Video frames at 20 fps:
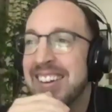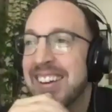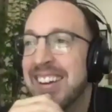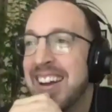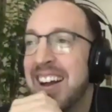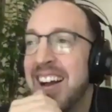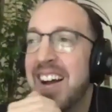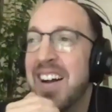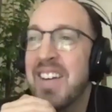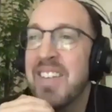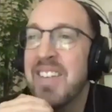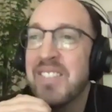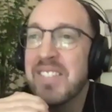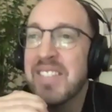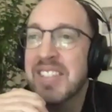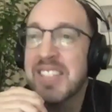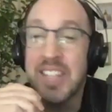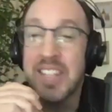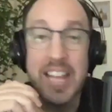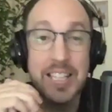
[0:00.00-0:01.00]
So
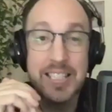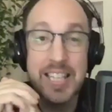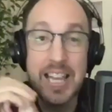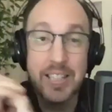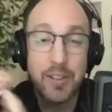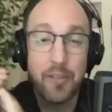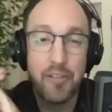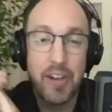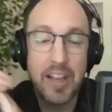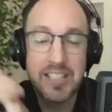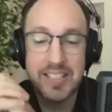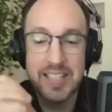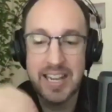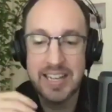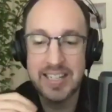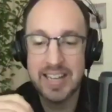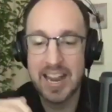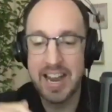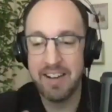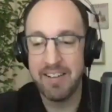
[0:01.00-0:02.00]
that's a
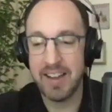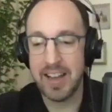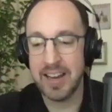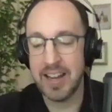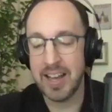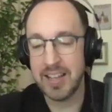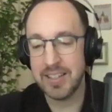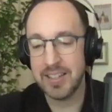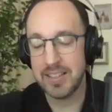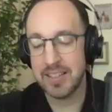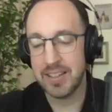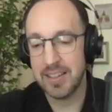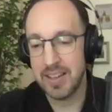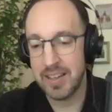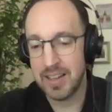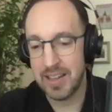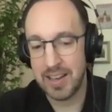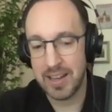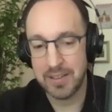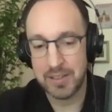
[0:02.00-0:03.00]
fascinating area, and
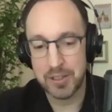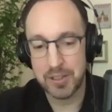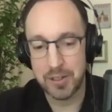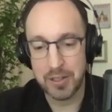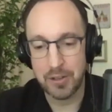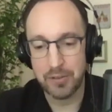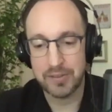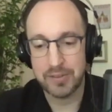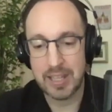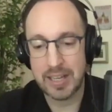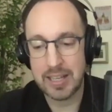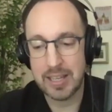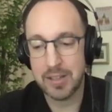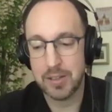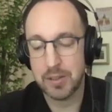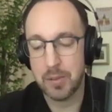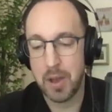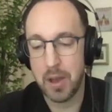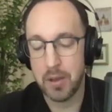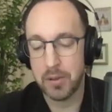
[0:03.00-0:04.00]
I'm sure you've done it as
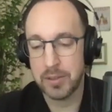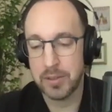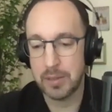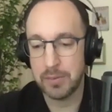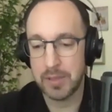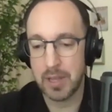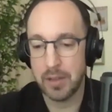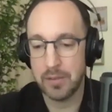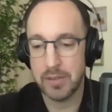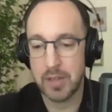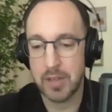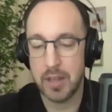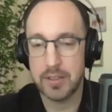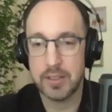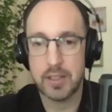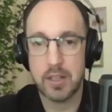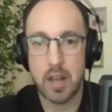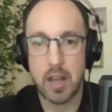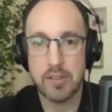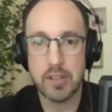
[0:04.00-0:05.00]
well. Sometimes ask
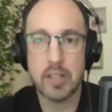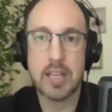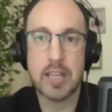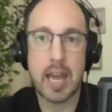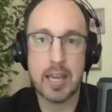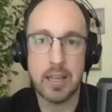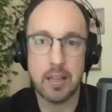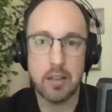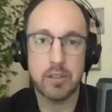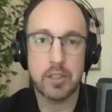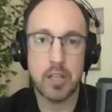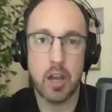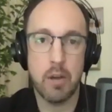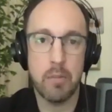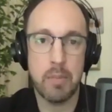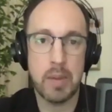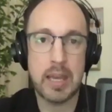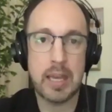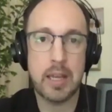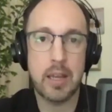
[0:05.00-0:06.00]
clients, okay, you tell
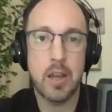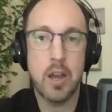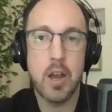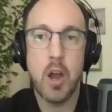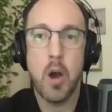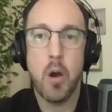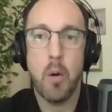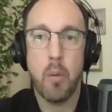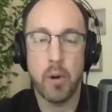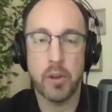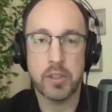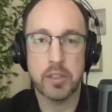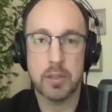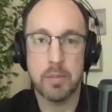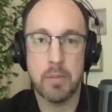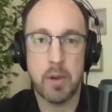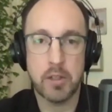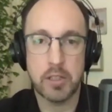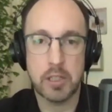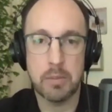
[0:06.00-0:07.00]
me what's the
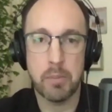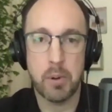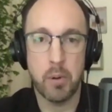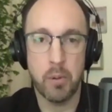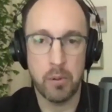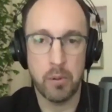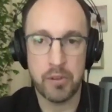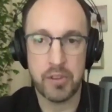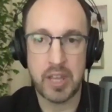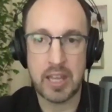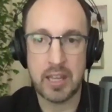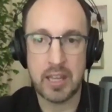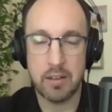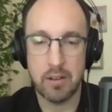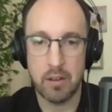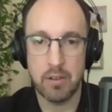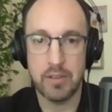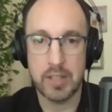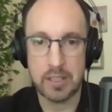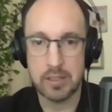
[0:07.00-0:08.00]
most important thing
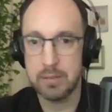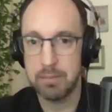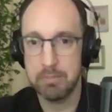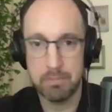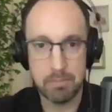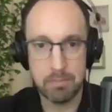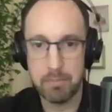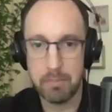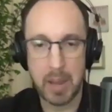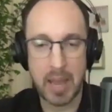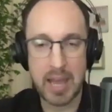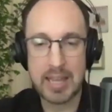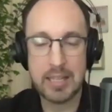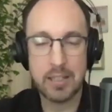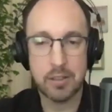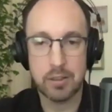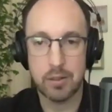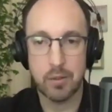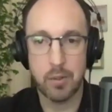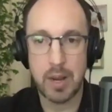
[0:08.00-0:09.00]
on this
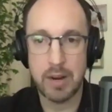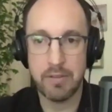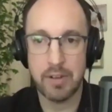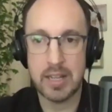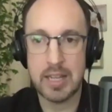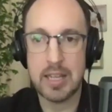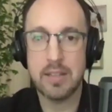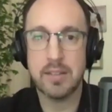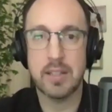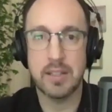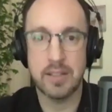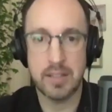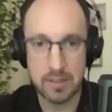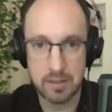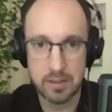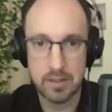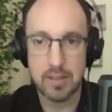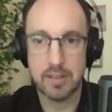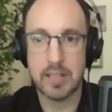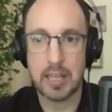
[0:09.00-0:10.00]
page or whatever it is, and
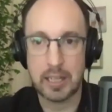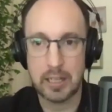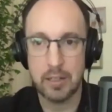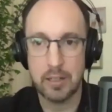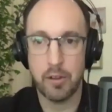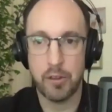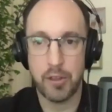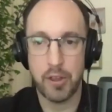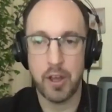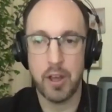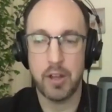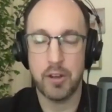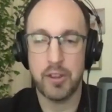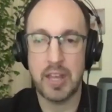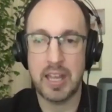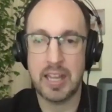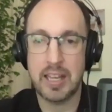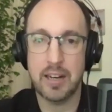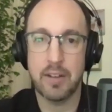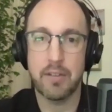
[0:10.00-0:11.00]
second or third
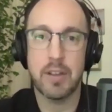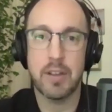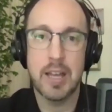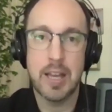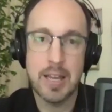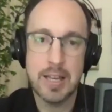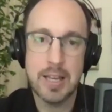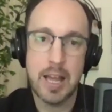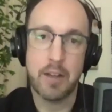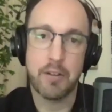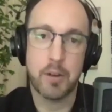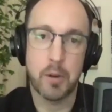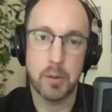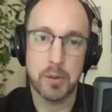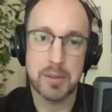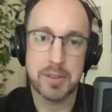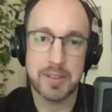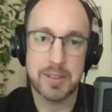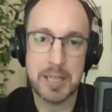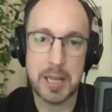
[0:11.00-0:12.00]
thing. And of
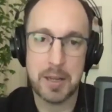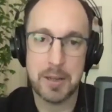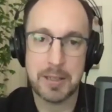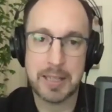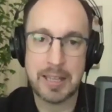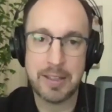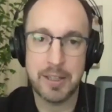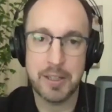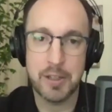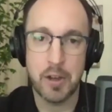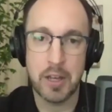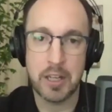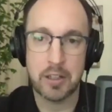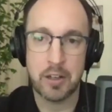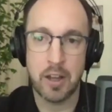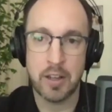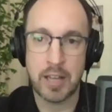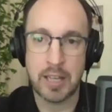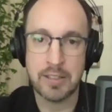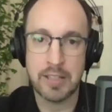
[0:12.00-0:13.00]
course, you get the annoying
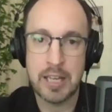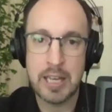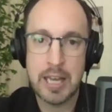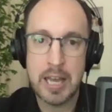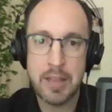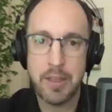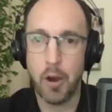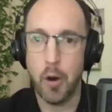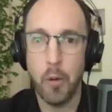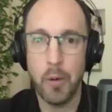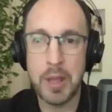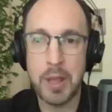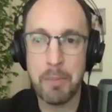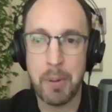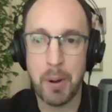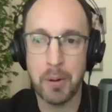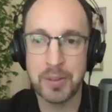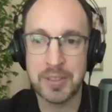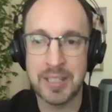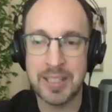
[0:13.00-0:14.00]
client who goes, they're all
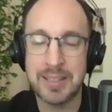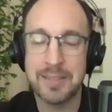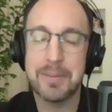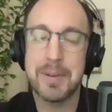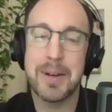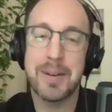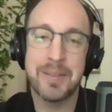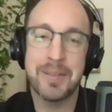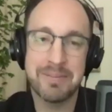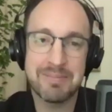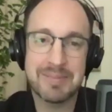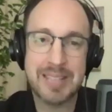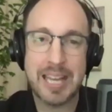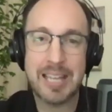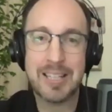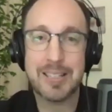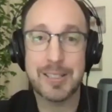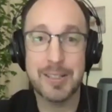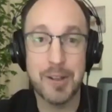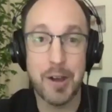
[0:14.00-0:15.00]
important. Well,
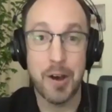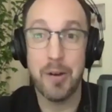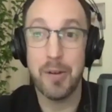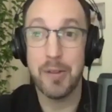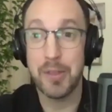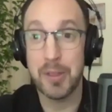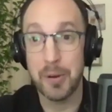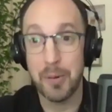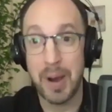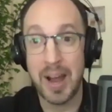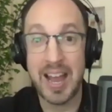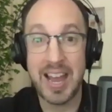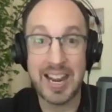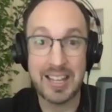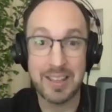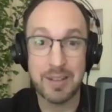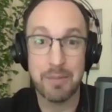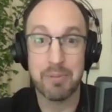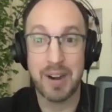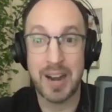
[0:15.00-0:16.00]
that's not the way
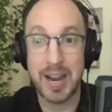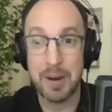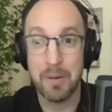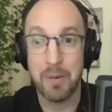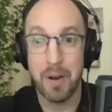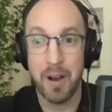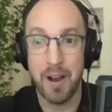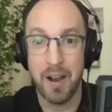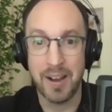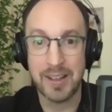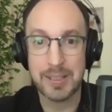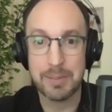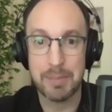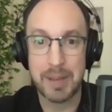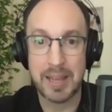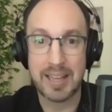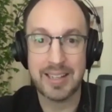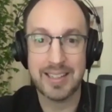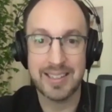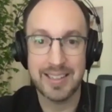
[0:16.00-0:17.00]
the brain works.
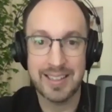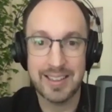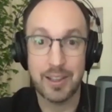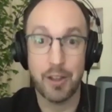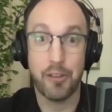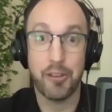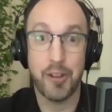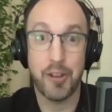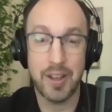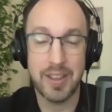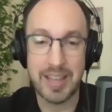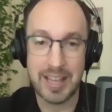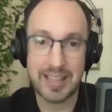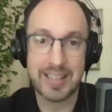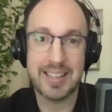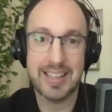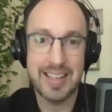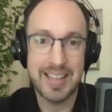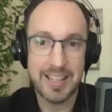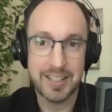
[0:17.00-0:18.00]
Pick the
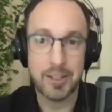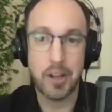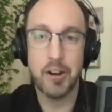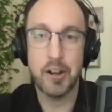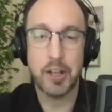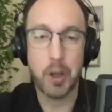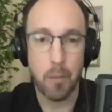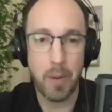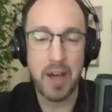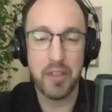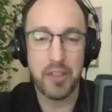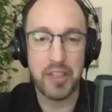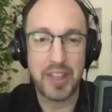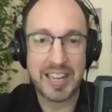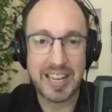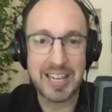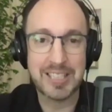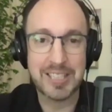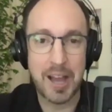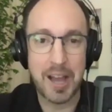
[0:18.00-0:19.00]
kind of look at one thing
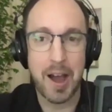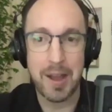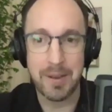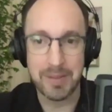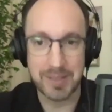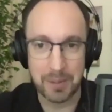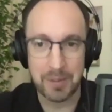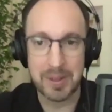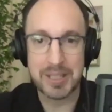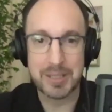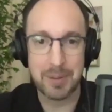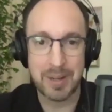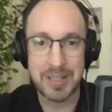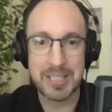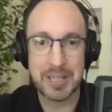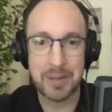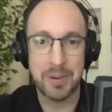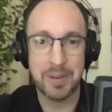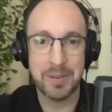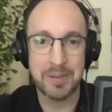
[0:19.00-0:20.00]
at a time. So which one do
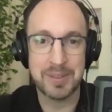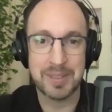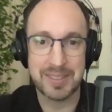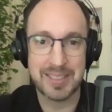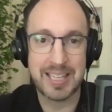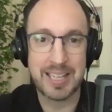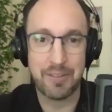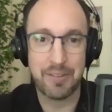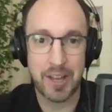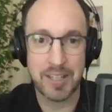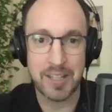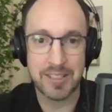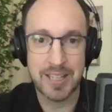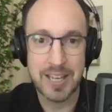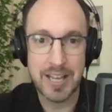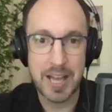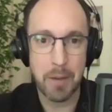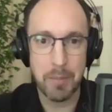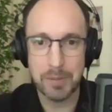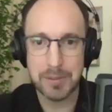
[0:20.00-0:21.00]
you want to see first?
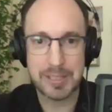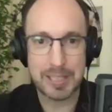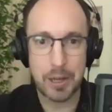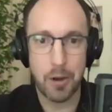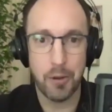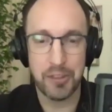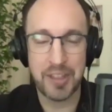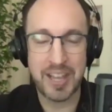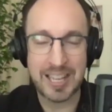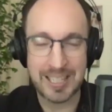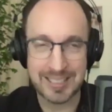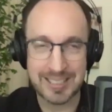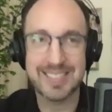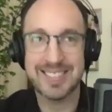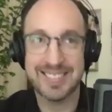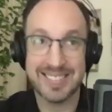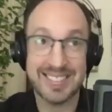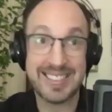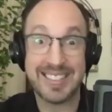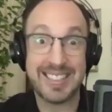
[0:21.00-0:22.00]
I want to see all things.
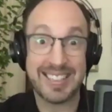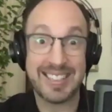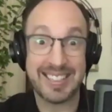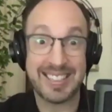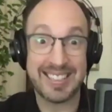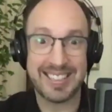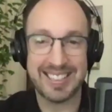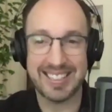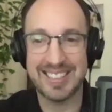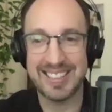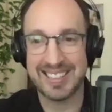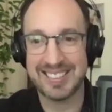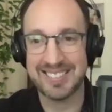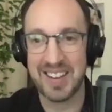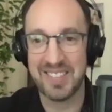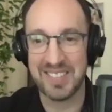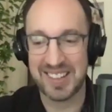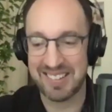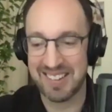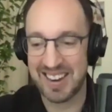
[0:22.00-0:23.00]
It
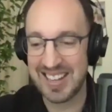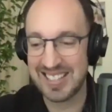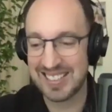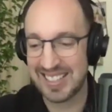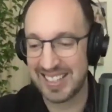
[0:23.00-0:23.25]
drives me crazy.